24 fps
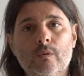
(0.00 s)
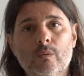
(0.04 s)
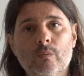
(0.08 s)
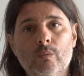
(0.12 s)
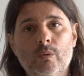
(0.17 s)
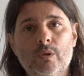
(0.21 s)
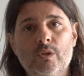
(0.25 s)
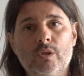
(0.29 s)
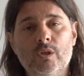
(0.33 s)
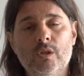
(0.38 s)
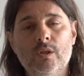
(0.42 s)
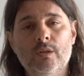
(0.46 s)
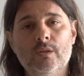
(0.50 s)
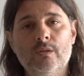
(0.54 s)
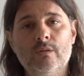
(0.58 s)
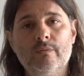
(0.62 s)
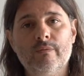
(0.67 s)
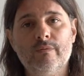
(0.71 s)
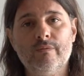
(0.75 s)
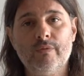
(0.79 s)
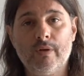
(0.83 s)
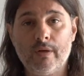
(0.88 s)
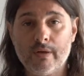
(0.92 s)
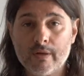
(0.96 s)
which is a
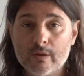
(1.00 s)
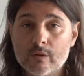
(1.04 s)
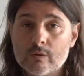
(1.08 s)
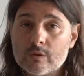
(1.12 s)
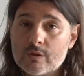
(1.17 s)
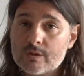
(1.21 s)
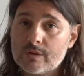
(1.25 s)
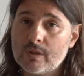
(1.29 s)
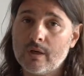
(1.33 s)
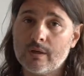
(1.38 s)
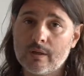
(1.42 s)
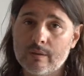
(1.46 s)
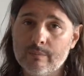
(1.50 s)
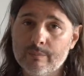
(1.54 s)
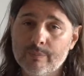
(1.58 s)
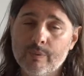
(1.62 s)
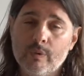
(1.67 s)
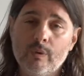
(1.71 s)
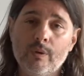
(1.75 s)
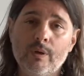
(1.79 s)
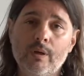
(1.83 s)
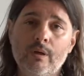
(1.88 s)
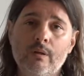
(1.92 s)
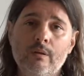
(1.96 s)
very good starting
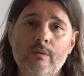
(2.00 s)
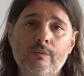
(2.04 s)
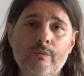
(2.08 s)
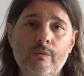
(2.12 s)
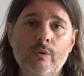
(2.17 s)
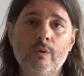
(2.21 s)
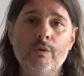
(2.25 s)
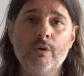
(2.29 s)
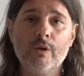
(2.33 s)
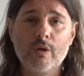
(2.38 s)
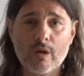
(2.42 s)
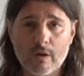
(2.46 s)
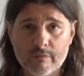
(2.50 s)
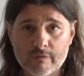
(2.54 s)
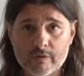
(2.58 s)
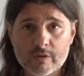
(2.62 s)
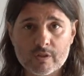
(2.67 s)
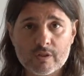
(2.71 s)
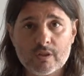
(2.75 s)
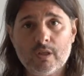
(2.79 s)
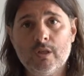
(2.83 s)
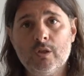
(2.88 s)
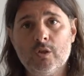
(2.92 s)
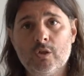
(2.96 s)
point for the
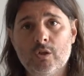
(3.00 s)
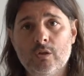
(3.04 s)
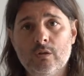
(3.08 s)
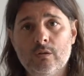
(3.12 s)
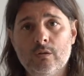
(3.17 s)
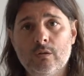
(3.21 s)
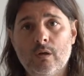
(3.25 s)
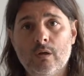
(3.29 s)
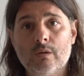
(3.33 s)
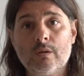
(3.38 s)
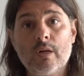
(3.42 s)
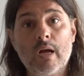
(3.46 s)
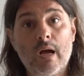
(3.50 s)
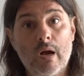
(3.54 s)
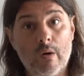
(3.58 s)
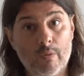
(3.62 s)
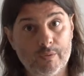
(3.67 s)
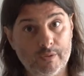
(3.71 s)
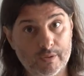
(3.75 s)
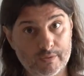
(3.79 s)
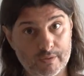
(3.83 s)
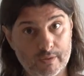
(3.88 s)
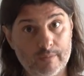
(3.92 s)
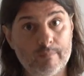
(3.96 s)
conversation on
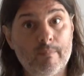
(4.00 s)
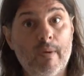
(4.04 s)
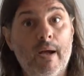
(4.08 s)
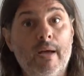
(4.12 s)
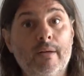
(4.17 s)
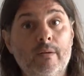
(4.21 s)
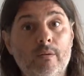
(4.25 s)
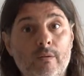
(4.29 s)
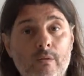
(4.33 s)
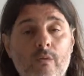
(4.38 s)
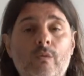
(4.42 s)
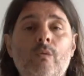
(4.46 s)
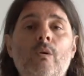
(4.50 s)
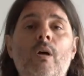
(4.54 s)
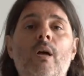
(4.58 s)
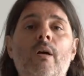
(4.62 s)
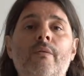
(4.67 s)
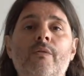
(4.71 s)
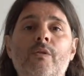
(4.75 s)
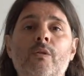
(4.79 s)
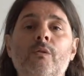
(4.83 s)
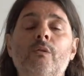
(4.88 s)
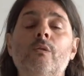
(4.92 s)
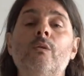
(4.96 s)
how does it matter to
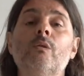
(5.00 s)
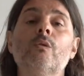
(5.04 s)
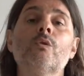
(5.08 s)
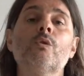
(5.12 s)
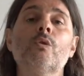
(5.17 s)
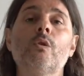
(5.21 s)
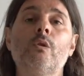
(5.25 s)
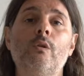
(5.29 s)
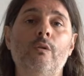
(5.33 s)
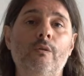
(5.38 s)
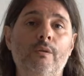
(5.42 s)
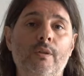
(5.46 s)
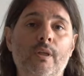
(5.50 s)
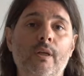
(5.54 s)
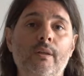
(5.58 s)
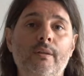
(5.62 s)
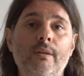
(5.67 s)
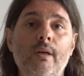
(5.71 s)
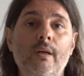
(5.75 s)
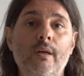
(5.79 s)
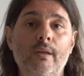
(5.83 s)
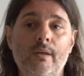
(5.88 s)
have certain control on data,